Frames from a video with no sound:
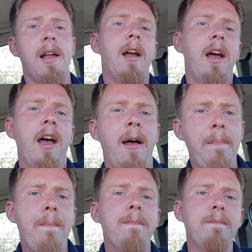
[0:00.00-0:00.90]

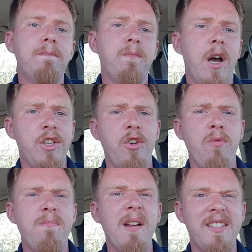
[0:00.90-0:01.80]
I
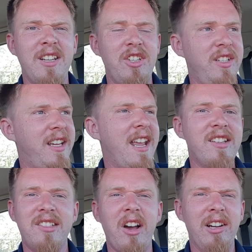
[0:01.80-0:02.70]
do essentially say
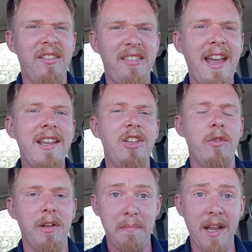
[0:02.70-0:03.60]
a silent thank
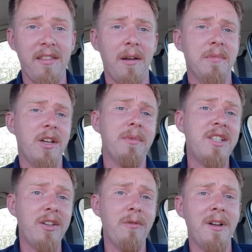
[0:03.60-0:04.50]
you and a big thumbs up
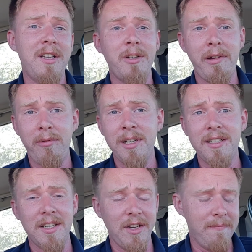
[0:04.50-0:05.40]
to everyone
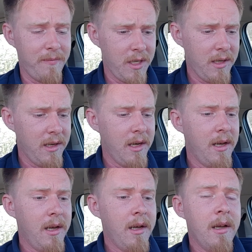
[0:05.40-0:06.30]
that does it.
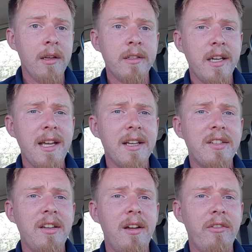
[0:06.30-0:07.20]
So
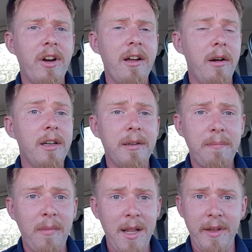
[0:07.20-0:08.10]
yes, right, I'm going to
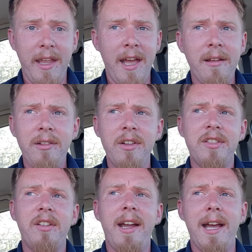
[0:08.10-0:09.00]
leave it there
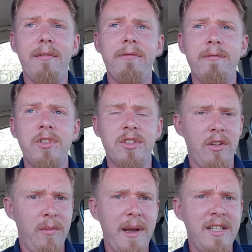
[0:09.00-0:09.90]
because I have just
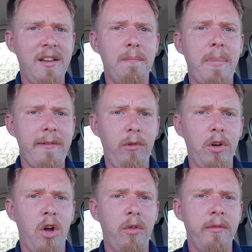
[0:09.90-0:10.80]
gone and basically
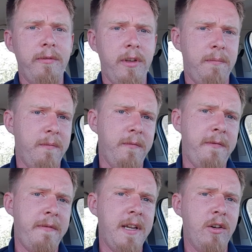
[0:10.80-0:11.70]
baffled on for
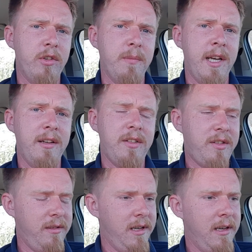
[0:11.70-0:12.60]
15 odd minutes,